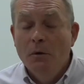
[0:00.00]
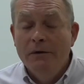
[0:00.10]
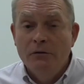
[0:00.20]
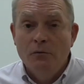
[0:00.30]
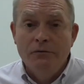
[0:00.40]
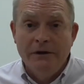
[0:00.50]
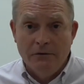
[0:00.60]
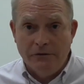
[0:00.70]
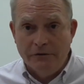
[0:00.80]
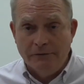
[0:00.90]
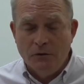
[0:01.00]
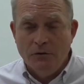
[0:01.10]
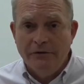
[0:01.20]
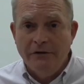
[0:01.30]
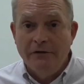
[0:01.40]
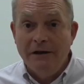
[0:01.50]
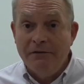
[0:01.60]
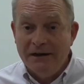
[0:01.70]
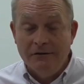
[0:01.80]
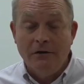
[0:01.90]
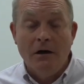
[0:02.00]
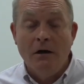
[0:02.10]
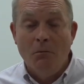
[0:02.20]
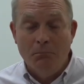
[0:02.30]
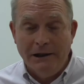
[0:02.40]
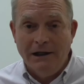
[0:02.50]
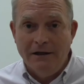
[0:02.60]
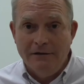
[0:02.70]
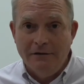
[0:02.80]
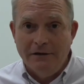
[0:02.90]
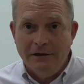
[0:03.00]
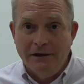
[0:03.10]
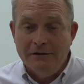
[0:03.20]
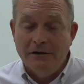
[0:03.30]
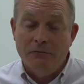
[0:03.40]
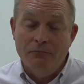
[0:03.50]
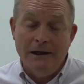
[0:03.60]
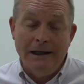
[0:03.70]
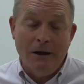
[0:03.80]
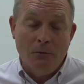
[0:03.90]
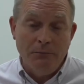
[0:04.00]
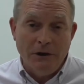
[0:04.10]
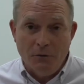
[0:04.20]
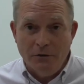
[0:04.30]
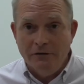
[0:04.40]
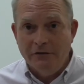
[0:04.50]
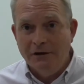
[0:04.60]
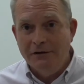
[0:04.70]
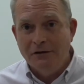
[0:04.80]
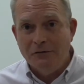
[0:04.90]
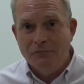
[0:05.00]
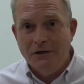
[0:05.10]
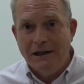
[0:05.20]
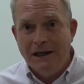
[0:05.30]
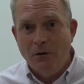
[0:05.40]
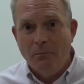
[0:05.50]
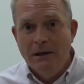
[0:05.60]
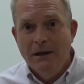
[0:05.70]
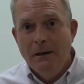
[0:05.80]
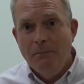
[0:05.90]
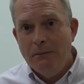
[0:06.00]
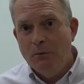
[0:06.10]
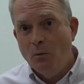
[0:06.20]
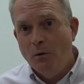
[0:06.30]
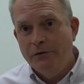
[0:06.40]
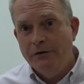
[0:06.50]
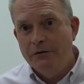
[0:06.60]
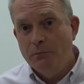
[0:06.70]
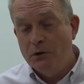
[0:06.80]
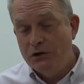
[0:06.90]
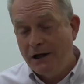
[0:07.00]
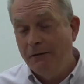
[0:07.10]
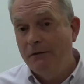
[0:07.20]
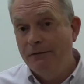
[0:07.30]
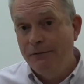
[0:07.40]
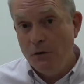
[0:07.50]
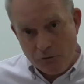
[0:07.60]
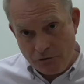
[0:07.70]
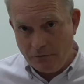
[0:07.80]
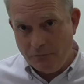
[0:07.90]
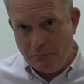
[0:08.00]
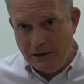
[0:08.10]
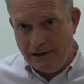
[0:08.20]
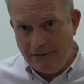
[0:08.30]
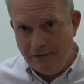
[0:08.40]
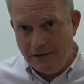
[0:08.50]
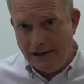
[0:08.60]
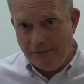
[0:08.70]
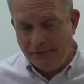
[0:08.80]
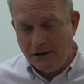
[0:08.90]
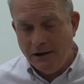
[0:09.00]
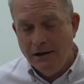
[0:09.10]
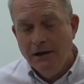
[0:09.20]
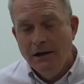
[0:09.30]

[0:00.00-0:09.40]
what this all tells us, of course, is that things are complicated, and that doesn't really help donors and it doesn't really help people wanting to project the future of malaria in Africa,